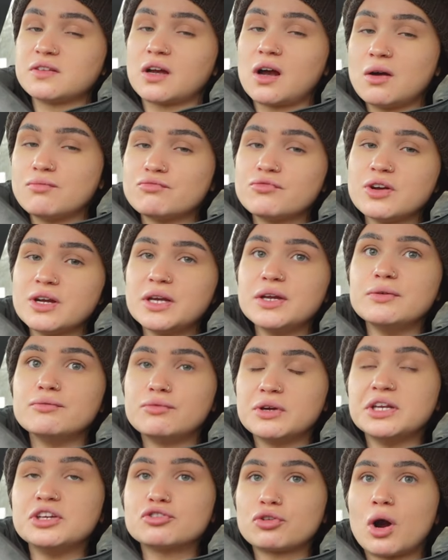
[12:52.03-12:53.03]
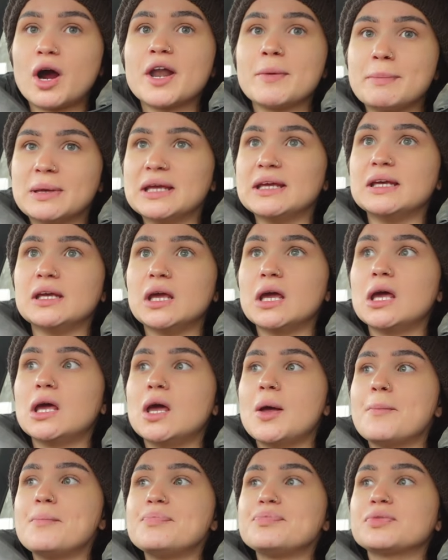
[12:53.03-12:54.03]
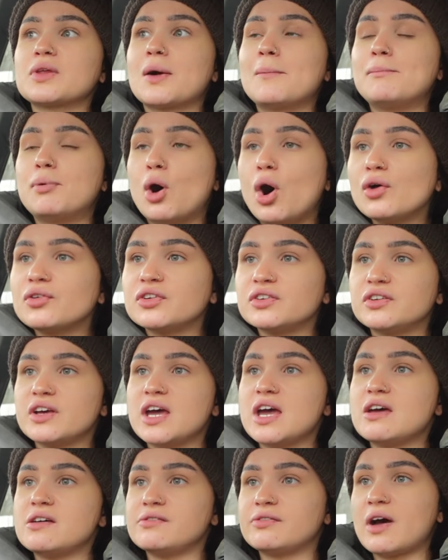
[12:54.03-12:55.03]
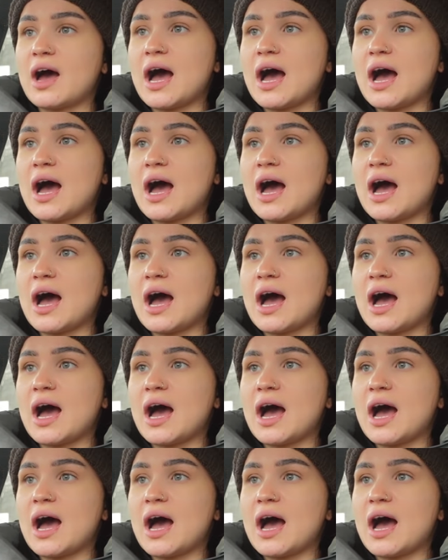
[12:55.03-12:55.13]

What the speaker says: Like, I'm really, really trying to be positive